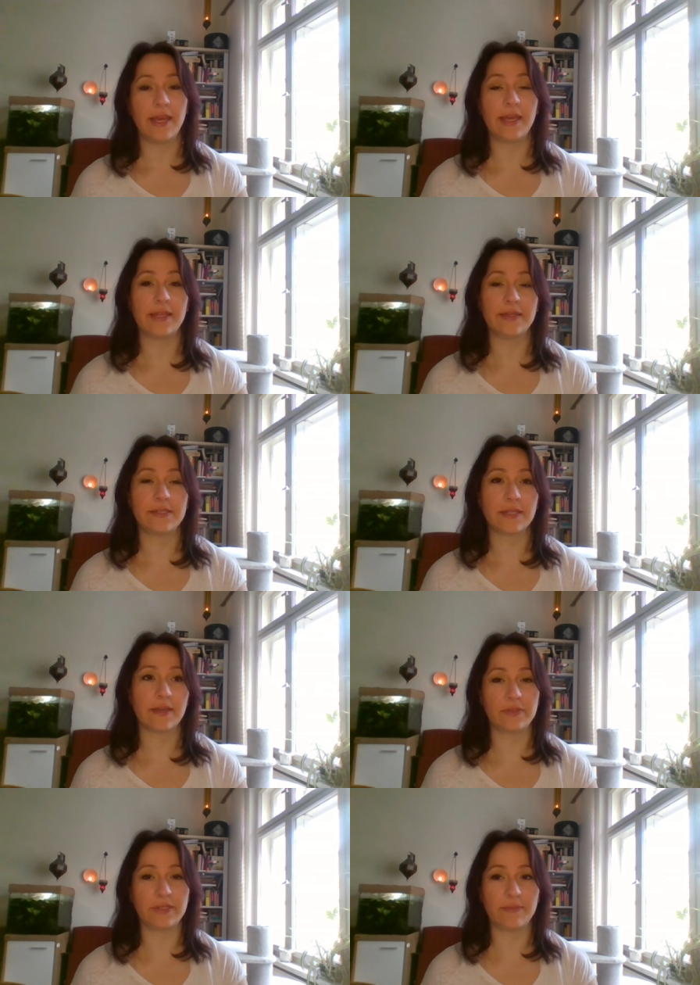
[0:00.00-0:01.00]
and
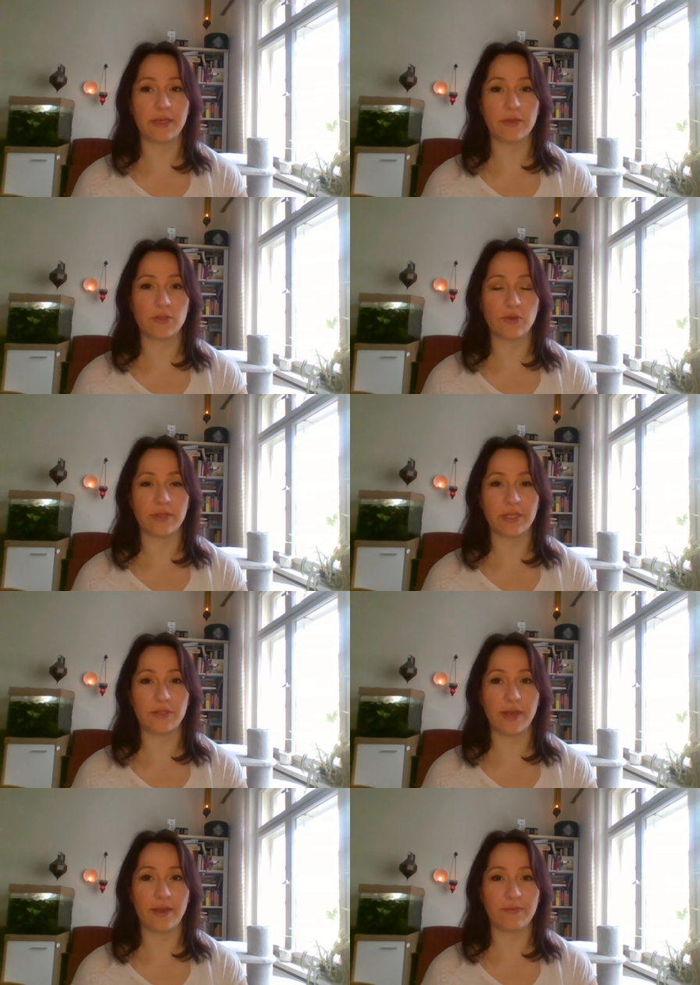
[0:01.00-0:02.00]
definitely making sure
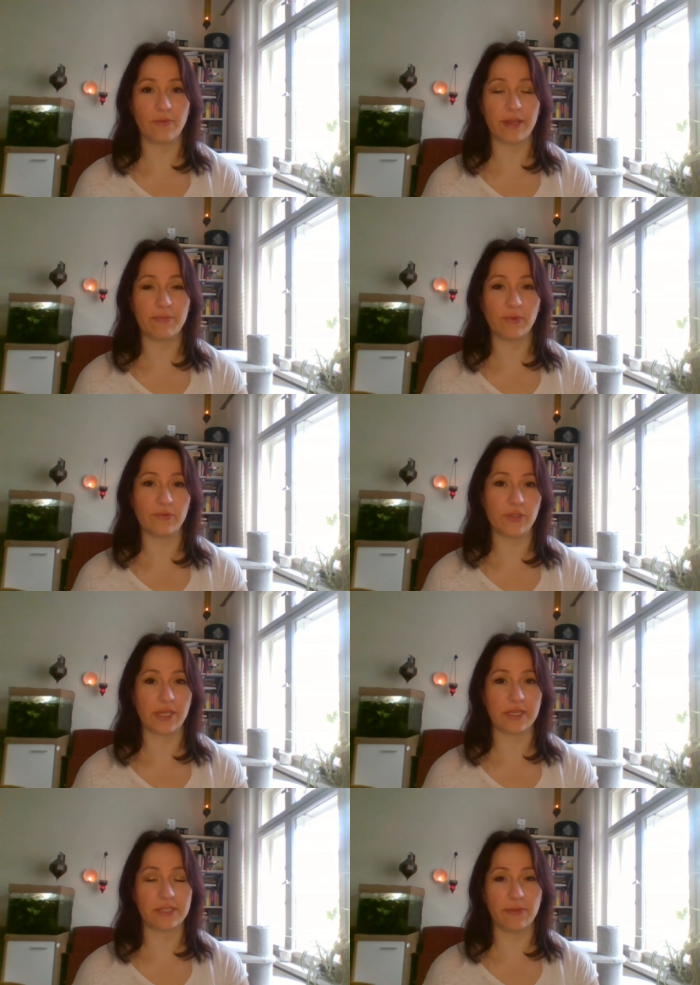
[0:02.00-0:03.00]
that you have rainproof
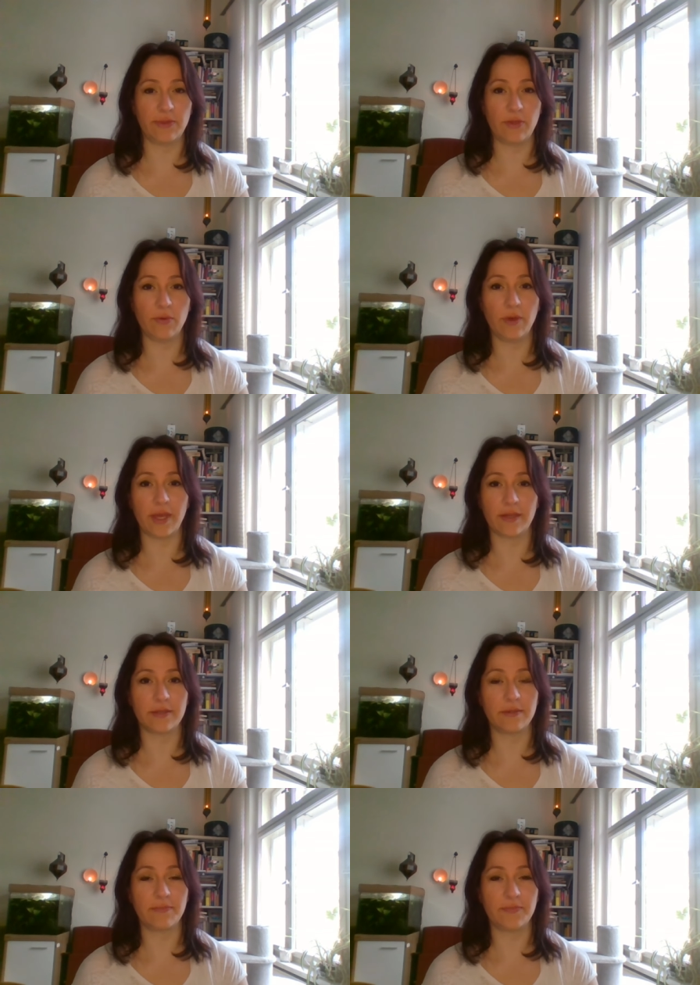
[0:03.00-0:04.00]
jackets with you
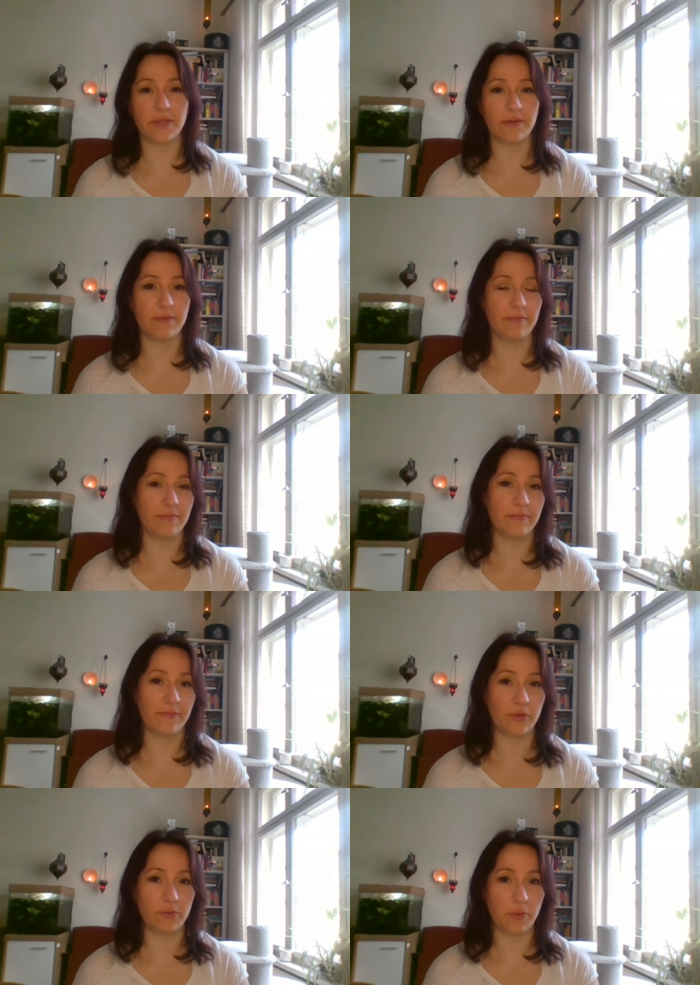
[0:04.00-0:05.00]
and the
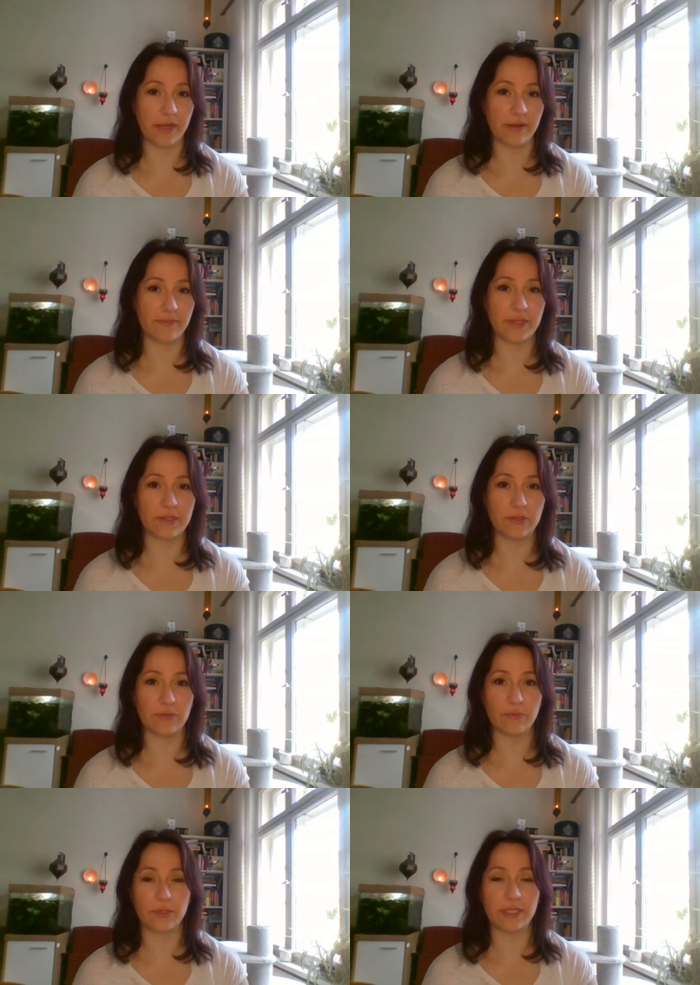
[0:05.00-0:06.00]
footwear that
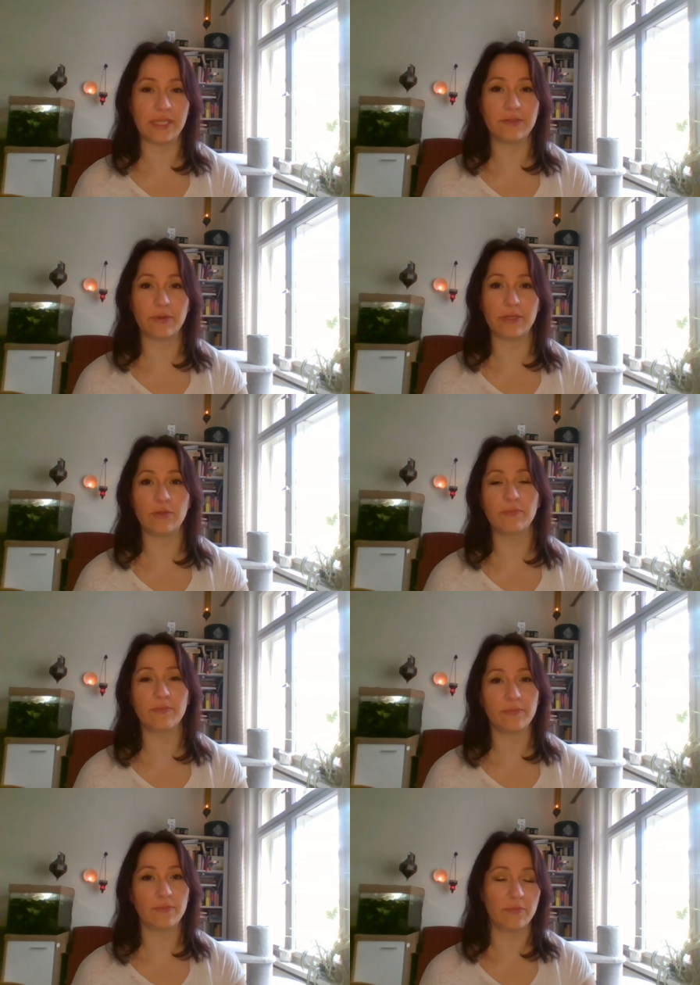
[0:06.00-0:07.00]
you would need when you
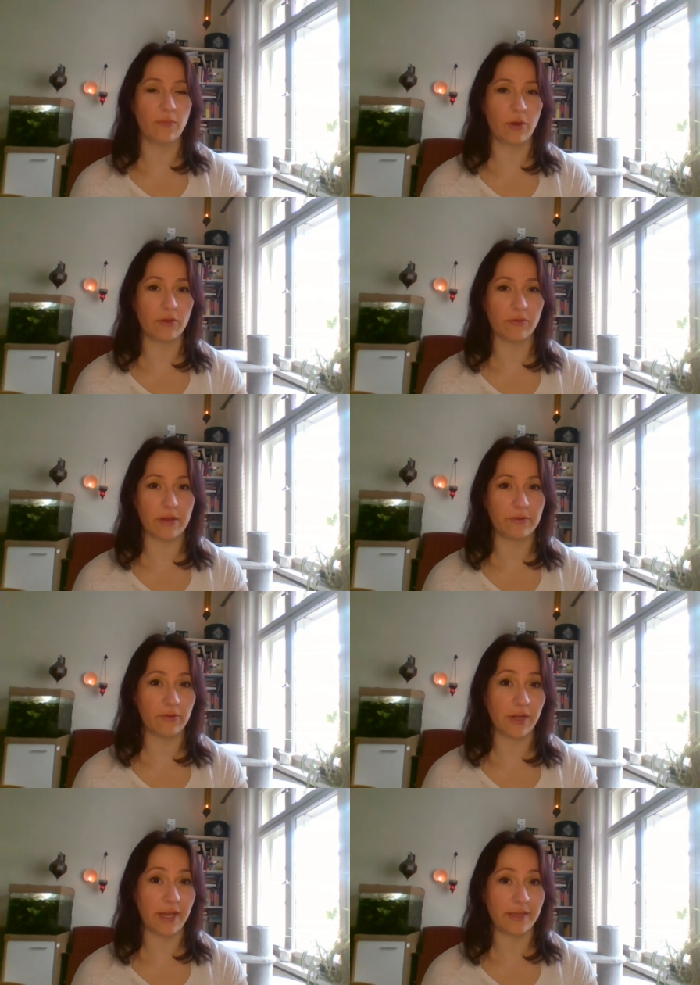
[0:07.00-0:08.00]
walk around
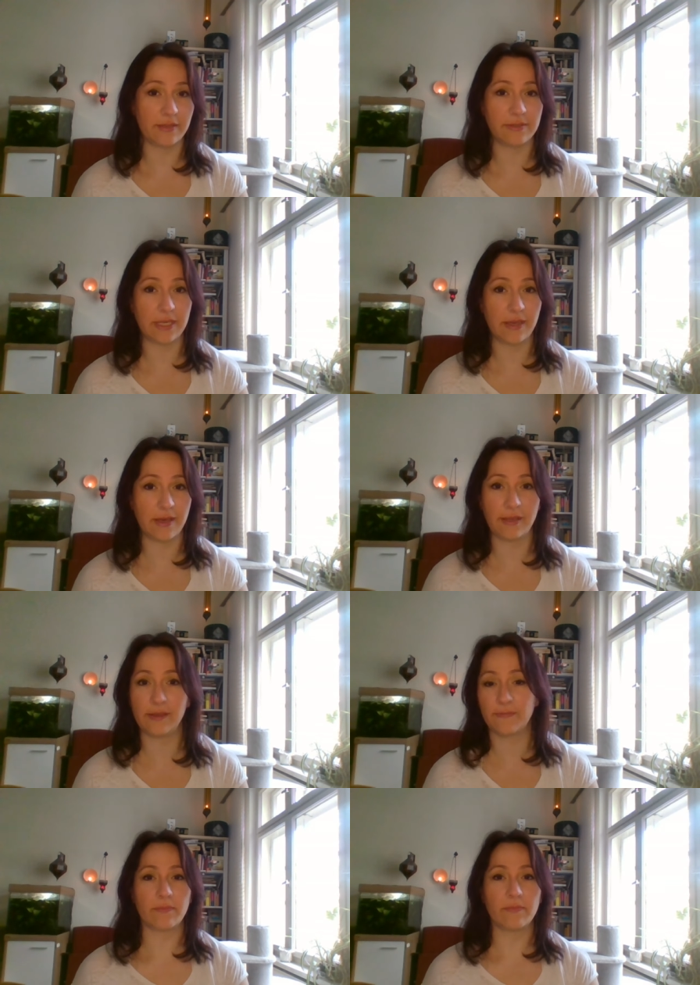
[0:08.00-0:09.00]
or hike, take a hike.